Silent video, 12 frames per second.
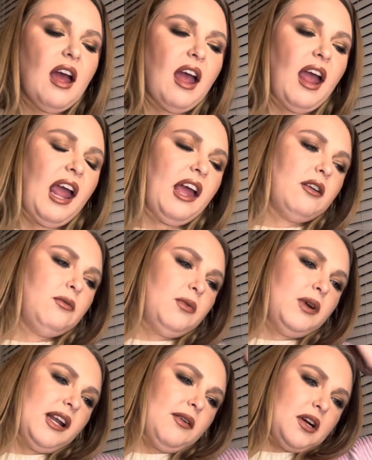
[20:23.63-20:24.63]
And
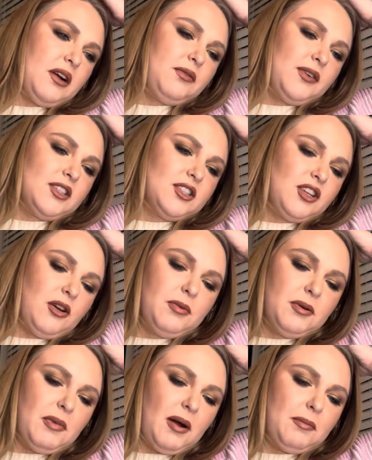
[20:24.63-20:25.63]
whenever I first
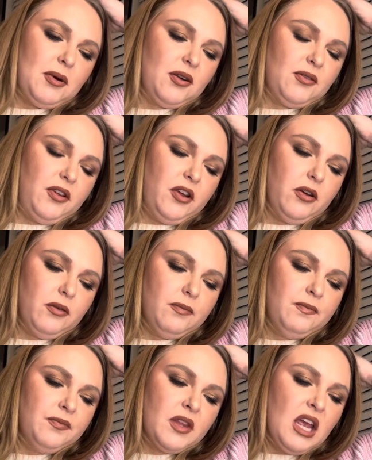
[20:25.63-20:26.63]
open my perfume,
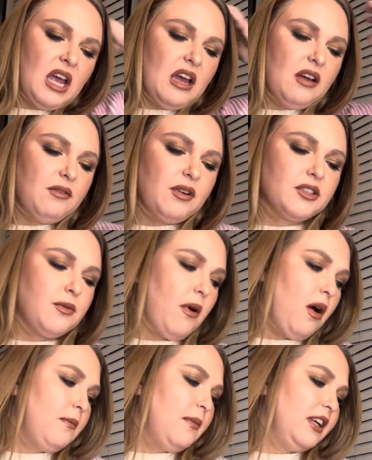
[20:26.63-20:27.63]
first of
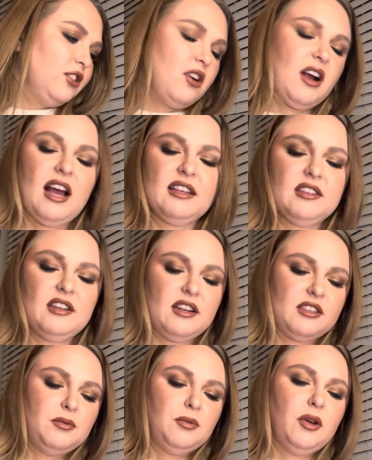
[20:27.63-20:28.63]
all, make sure it hasn't
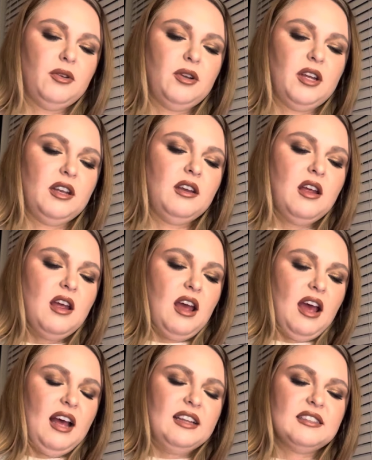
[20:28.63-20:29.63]
exploded.
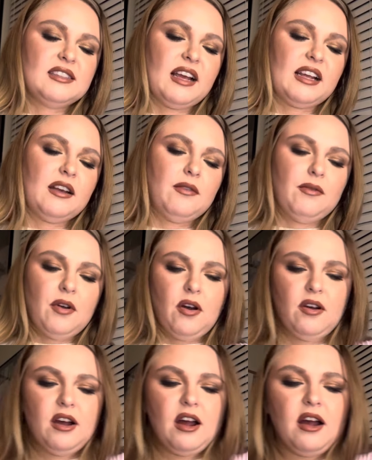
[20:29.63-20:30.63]
And second of
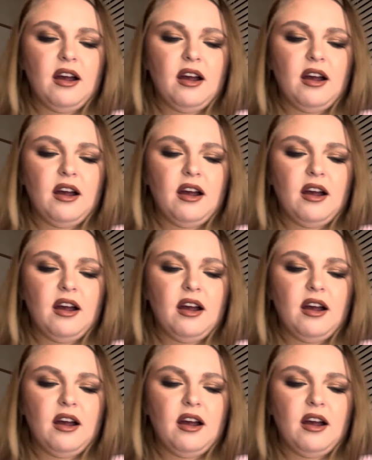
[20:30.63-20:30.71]
all,